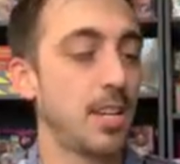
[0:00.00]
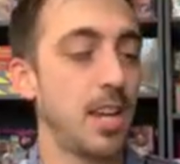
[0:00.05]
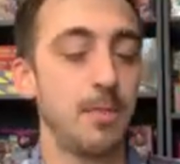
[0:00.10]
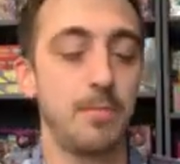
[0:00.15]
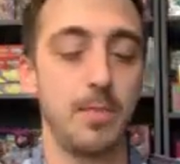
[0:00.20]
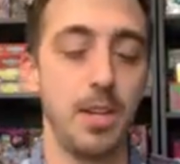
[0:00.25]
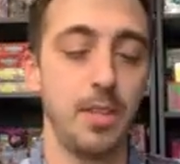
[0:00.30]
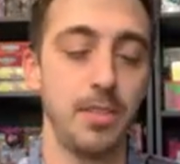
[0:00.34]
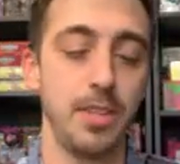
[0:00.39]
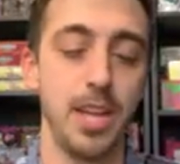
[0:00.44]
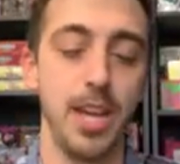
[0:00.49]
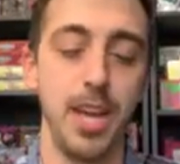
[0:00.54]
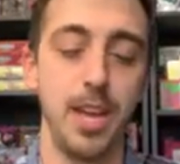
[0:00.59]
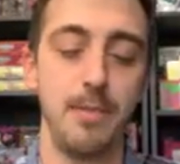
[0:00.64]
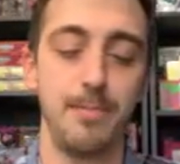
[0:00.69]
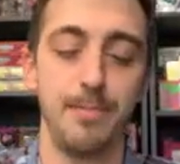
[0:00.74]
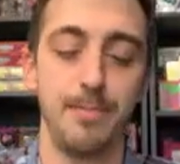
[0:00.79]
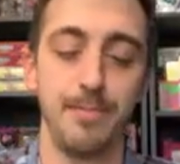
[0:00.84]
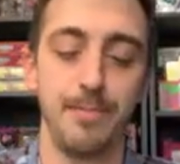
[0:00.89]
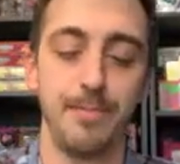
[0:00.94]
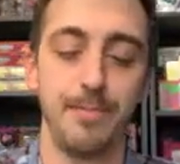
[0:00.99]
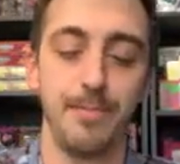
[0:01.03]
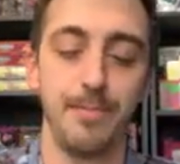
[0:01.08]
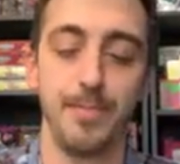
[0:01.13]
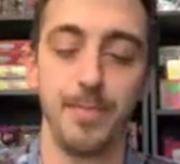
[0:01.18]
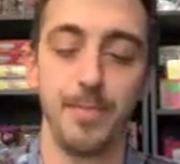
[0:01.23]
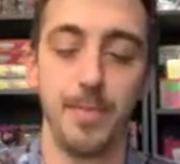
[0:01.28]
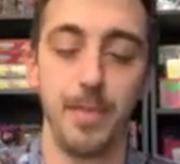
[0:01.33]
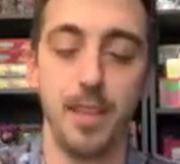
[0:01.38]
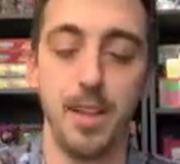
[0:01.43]
How about that?
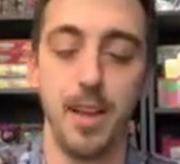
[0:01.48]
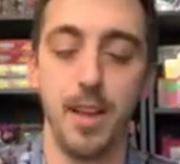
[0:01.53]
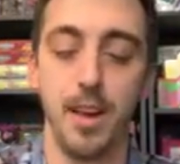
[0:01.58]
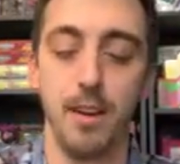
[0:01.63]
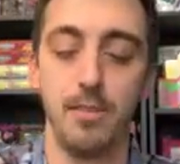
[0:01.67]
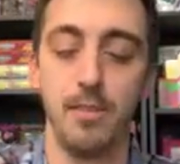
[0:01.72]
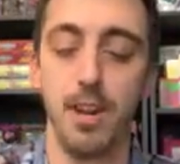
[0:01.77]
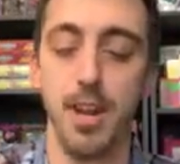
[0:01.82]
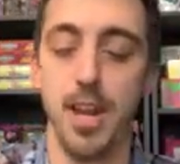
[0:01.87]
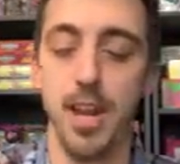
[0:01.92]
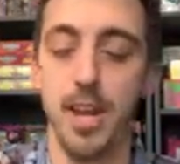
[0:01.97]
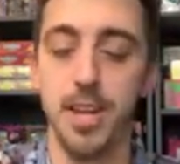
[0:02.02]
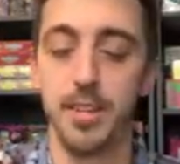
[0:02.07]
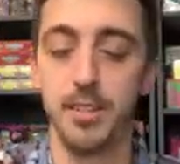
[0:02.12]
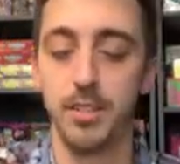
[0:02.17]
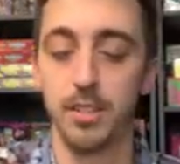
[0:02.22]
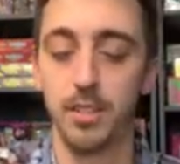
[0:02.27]
All right,